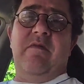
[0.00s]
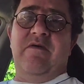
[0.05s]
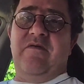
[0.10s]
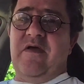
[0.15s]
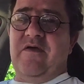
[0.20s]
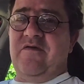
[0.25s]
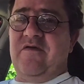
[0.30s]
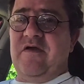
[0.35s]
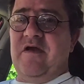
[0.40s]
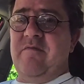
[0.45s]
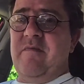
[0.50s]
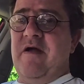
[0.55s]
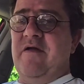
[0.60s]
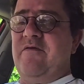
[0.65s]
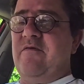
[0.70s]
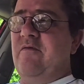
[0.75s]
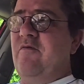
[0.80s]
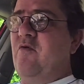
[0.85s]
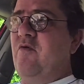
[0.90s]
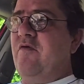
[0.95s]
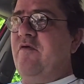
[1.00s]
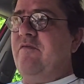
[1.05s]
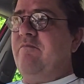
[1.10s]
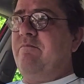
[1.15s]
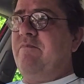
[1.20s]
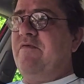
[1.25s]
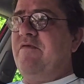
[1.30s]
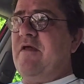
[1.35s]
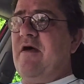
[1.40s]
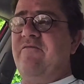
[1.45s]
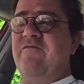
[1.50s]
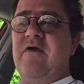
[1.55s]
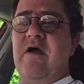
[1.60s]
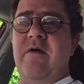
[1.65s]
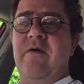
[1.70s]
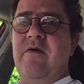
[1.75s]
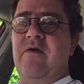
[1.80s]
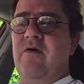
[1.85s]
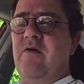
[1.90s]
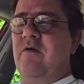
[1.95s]
that we've, as you can imagine, all this stuff
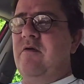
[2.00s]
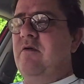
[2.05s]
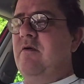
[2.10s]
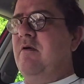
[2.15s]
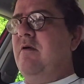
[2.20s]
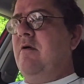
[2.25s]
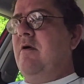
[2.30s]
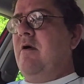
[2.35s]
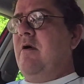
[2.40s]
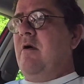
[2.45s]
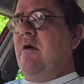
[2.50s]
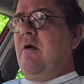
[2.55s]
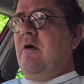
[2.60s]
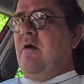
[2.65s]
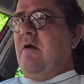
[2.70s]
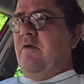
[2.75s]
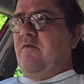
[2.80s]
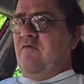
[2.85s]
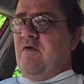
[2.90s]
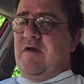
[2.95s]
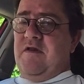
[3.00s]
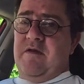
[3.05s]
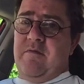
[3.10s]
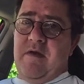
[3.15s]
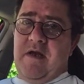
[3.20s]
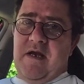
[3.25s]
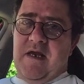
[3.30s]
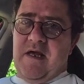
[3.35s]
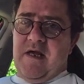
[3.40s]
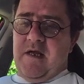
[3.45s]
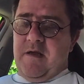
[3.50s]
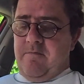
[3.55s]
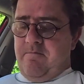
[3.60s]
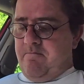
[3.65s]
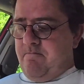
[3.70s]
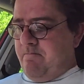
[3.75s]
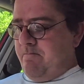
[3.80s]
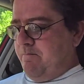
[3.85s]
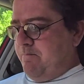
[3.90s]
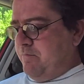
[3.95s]
going on. Running a bit late,
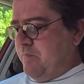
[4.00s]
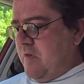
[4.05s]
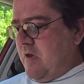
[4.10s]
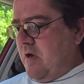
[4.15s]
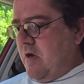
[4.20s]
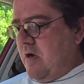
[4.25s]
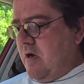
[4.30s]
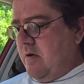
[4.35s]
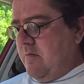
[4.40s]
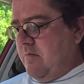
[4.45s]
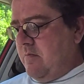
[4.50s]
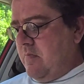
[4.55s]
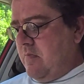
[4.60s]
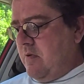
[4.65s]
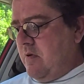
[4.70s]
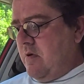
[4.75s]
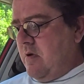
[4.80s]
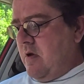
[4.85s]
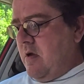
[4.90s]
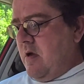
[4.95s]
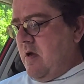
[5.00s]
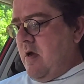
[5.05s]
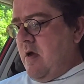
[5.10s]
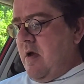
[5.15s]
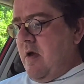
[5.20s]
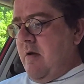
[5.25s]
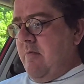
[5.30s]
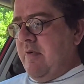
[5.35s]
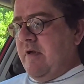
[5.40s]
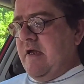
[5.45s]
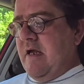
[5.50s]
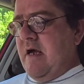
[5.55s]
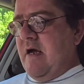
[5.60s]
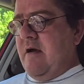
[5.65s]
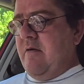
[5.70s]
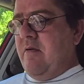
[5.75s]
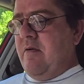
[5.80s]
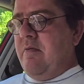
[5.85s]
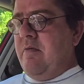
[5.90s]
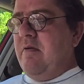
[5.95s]
um, but
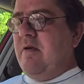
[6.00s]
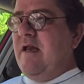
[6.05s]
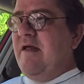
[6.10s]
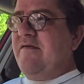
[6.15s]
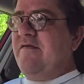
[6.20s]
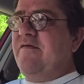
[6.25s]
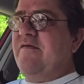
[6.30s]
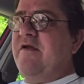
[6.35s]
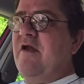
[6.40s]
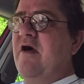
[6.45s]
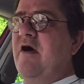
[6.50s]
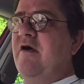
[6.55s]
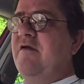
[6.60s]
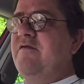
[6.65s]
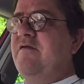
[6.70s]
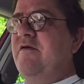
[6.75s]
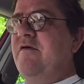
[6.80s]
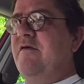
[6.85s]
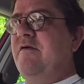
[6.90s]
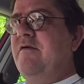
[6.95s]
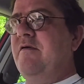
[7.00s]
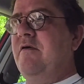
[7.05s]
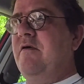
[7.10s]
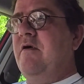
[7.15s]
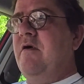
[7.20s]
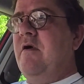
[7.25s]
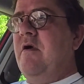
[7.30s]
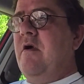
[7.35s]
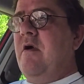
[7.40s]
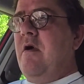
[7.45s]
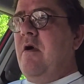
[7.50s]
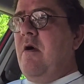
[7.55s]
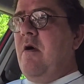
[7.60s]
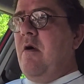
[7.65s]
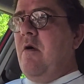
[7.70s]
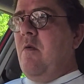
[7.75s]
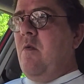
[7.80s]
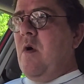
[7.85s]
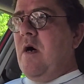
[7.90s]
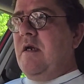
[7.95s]
yeah, lessons learned.
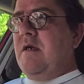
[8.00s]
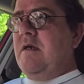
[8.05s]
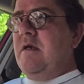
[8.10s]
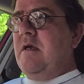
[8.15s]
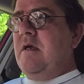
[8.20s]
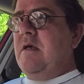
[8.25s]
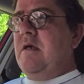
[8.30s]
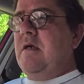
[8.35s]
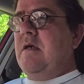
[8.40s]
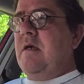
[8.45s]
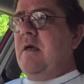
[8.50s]
One,